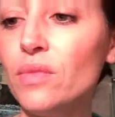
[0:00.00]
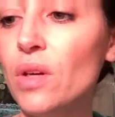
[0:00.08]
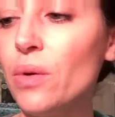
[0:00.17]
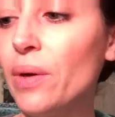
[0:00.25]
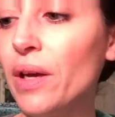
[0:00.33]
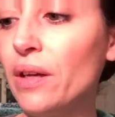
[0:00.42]

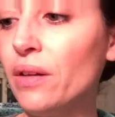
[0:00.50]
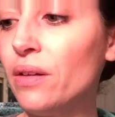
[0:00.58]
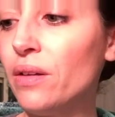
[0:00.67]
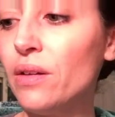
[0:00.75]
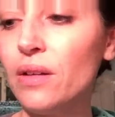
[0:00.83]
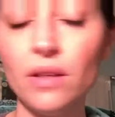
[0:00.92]
Okay,
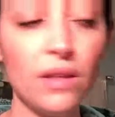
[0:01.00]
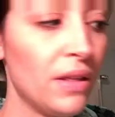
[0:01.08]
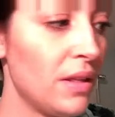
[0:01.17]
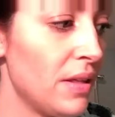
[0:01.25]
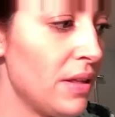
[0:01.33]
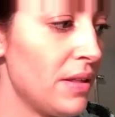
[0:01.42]

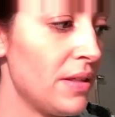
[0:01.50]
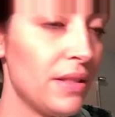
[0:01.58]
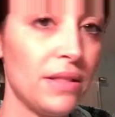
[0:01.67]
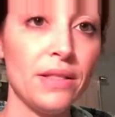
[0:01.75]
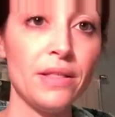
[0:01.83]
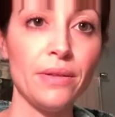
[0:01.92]

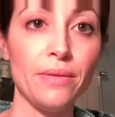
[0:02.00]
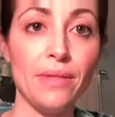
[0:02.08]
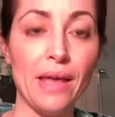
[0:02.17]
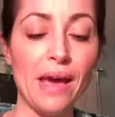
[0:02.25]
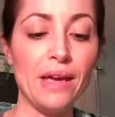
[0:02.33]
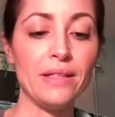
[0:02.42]
so
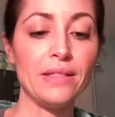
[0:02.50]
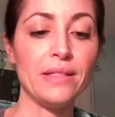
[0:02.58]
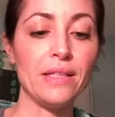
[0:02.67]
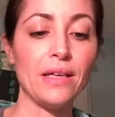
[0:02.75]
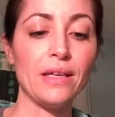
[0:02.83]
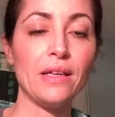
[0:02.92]
that is
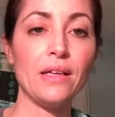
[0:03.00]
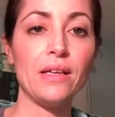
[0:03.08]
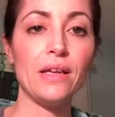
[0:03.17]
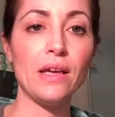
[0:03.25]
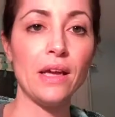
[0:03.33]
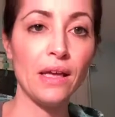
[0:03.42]
done.
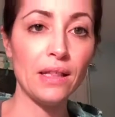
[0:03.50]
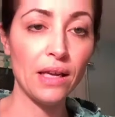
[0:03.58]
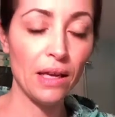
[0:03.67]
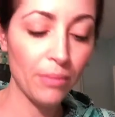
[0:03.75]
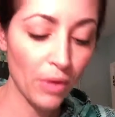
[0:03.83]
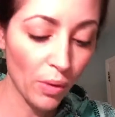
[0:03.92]
And then
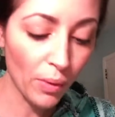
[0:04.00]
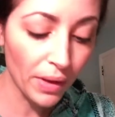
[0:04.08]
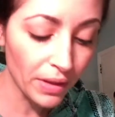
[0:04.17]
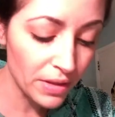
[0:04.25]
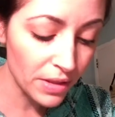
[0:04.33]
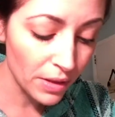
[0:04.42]
I'm
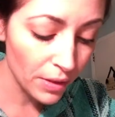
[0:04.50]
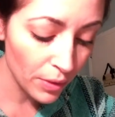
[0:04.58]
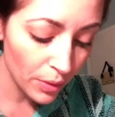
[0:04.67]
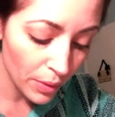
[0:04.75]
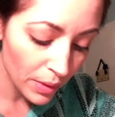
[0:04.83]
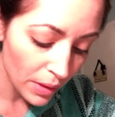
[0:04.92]
going
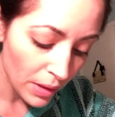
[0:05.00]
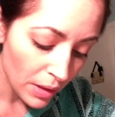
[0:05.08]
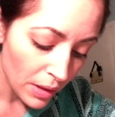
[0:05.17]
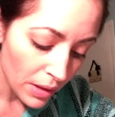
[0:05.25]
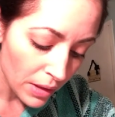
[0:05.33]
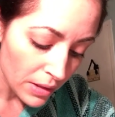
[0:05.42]
to
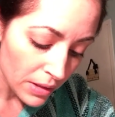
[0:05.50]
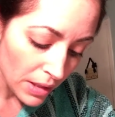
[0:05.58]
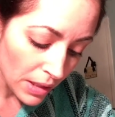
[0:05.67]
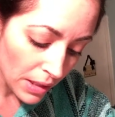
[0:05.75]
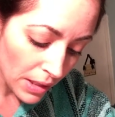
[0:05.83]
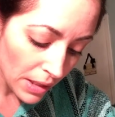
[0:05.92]

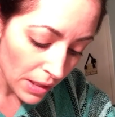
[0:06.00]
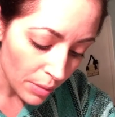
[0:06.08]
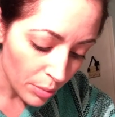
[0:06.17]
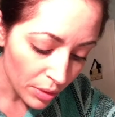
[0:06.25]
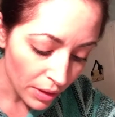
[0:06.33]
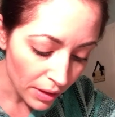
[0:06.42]
take it and
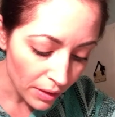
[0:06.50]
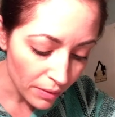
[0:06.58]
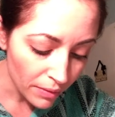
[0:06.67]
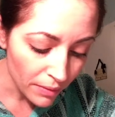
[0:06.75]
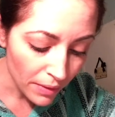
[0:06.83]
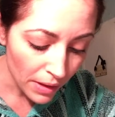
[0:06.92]
apply it
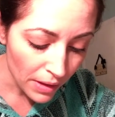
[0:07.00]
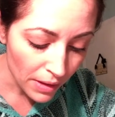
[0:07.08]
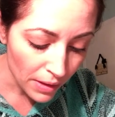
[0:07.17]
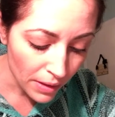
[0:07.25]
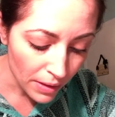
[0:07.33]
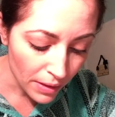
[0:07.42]
right
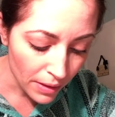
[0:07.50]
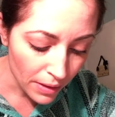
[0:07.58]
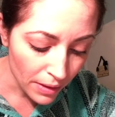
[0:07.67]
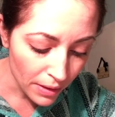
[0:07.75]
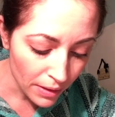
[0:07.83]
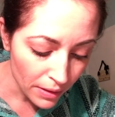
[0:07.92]

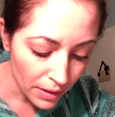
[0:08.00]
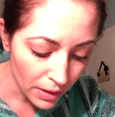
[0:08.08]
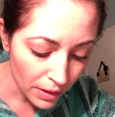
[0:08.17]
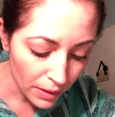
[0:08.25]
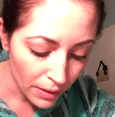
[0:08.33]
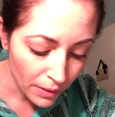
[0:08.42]
on the
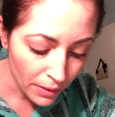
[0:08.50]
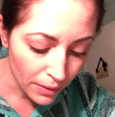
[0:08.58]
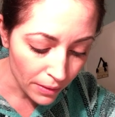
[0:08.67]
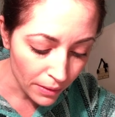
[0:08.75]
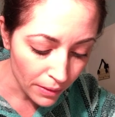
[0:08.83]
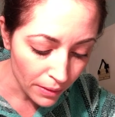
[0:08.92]
nail.
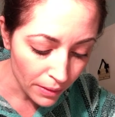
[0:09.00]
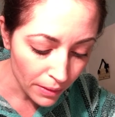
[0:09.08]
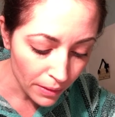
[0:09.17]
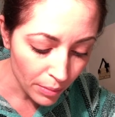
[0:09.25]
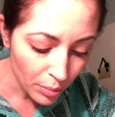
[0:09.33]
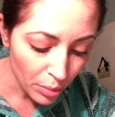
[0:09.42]

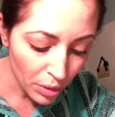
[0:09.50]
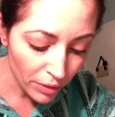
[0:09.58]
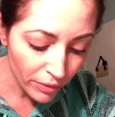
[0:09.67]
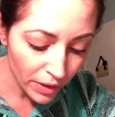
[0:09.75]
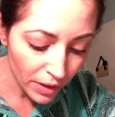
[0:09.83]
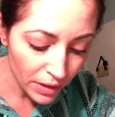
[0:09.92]

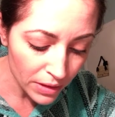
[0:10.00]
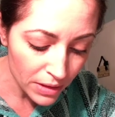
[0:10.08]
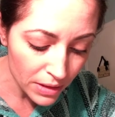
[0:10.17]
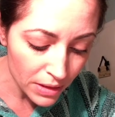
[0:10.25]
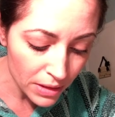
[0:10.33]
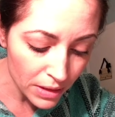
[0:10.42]

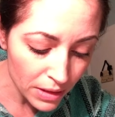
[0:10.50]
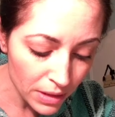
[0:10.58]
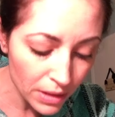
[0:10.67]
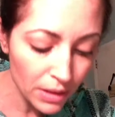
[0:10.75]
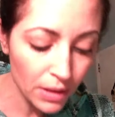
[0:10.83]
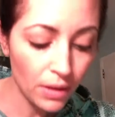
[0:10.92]
Perfect.
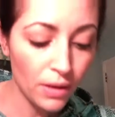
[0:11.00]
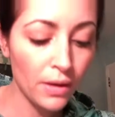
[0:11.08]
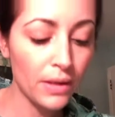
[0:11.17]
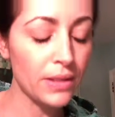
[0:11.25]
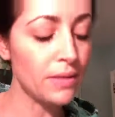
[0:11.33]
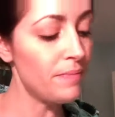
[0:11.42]

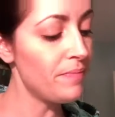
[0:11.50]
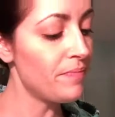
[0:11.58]
Awesome.